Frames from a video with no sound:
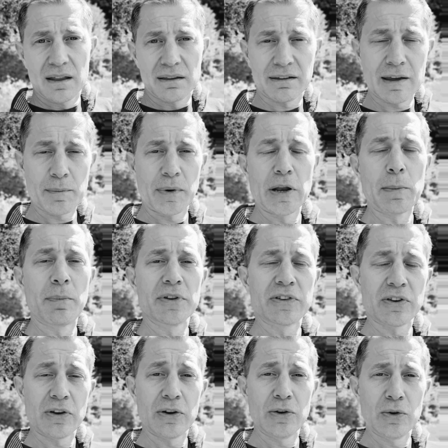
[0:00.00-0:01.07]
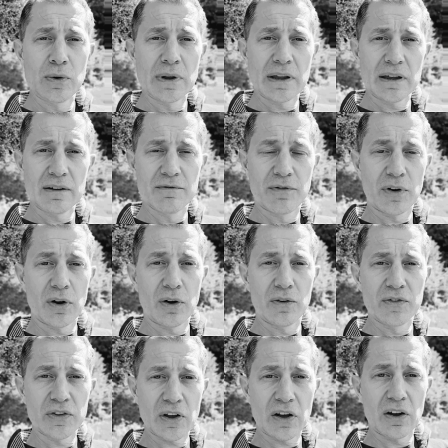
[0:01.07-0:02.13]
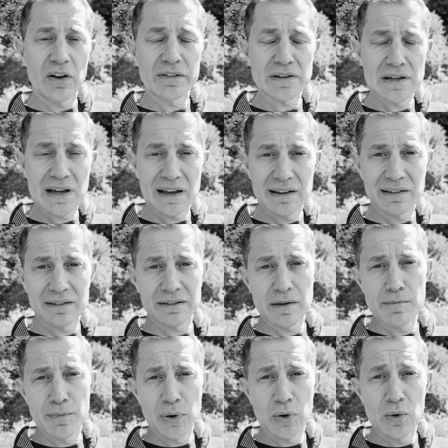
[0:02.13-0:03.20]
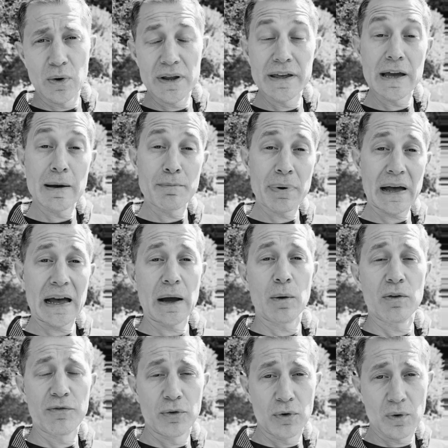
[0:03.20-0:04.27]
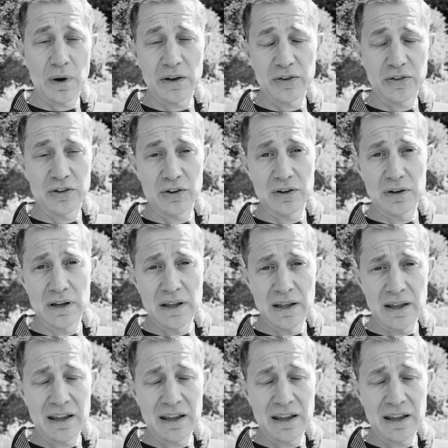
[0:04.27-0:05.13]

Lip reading: Tip number two involves asking a simple yet powerful question